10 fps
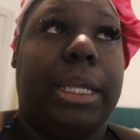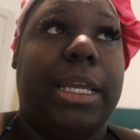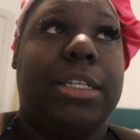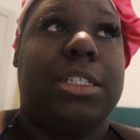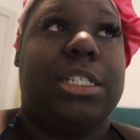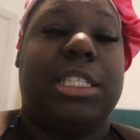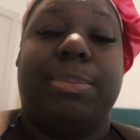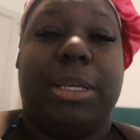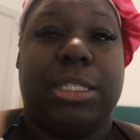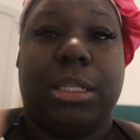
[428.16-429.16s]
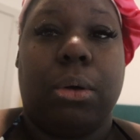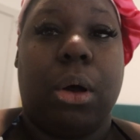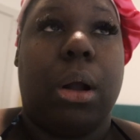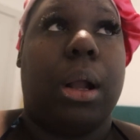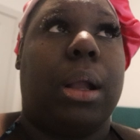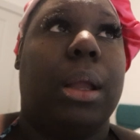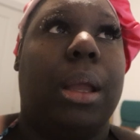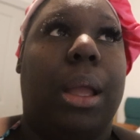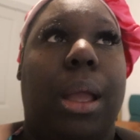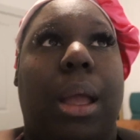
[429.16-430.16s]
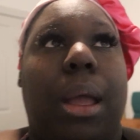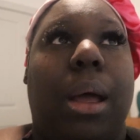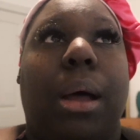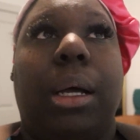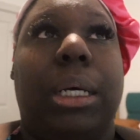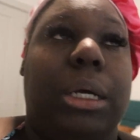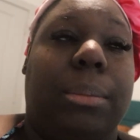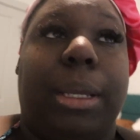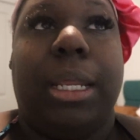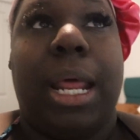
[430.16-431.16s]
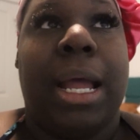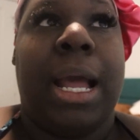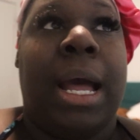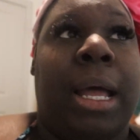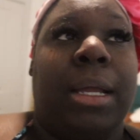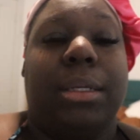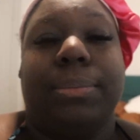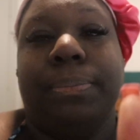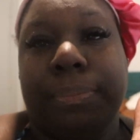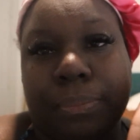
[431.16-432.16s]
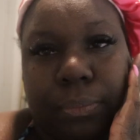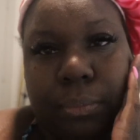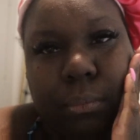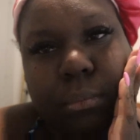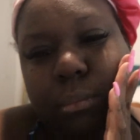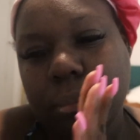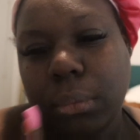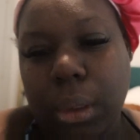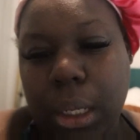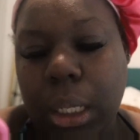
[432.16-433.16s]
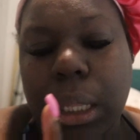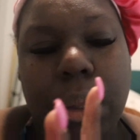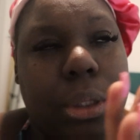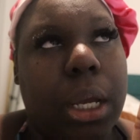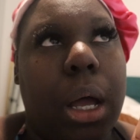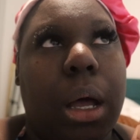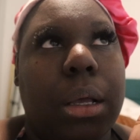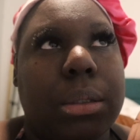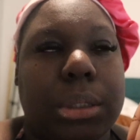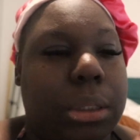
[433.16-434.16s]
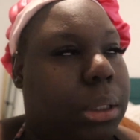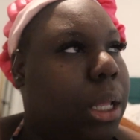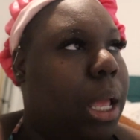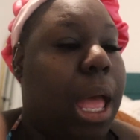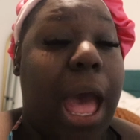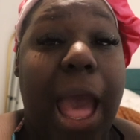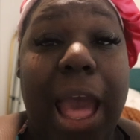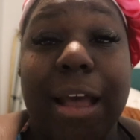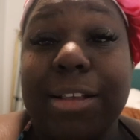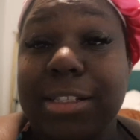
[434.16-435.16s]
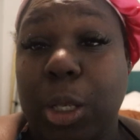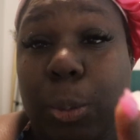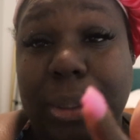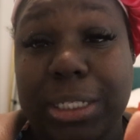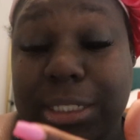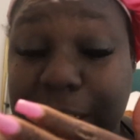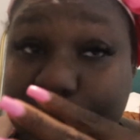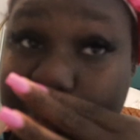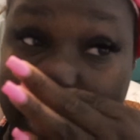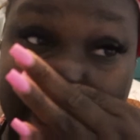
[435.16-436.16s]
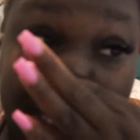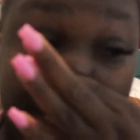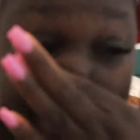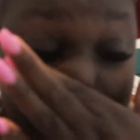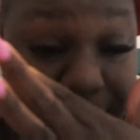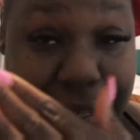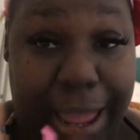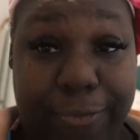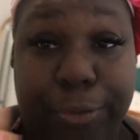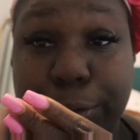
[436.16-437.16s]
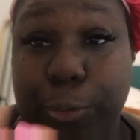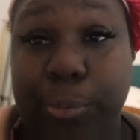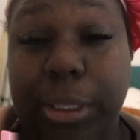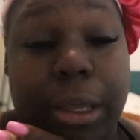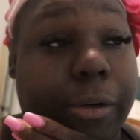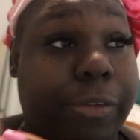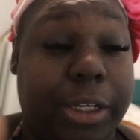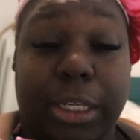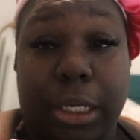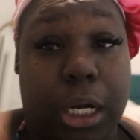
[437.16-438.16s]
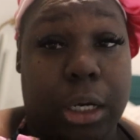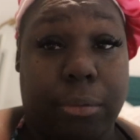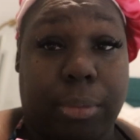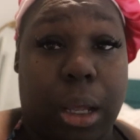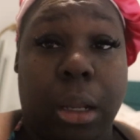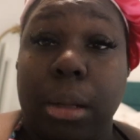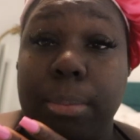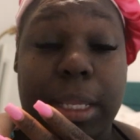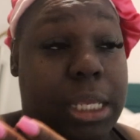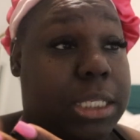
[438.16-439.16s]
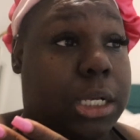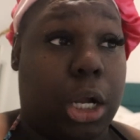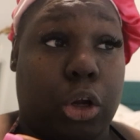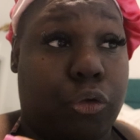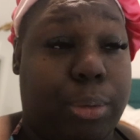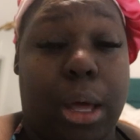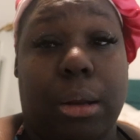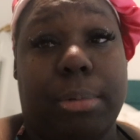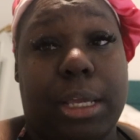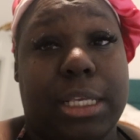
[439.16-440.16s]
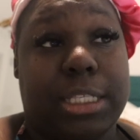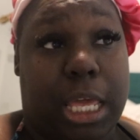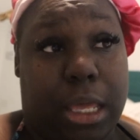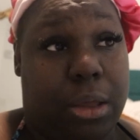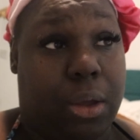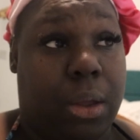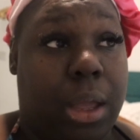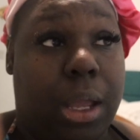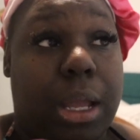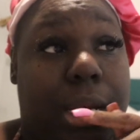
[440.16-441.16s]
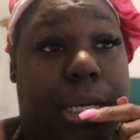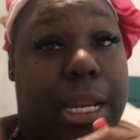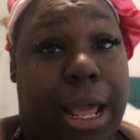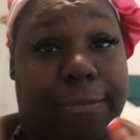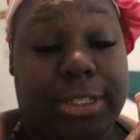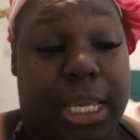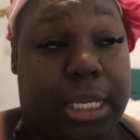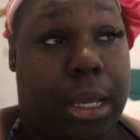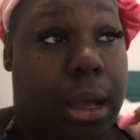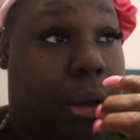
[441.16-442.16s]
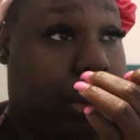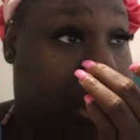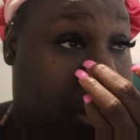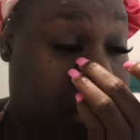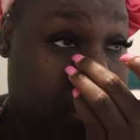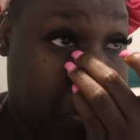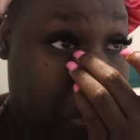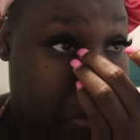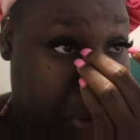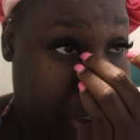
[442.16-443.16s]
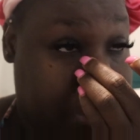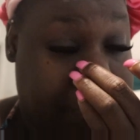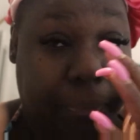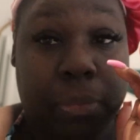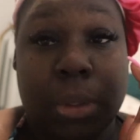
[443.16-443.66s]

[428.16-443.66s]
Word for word: It's just been so hard. Um, and I got clothing hauls and I had so much stuff planned and then life threw me a fucking curveball. The biggest curveball, the biggest L that I've taken all year. But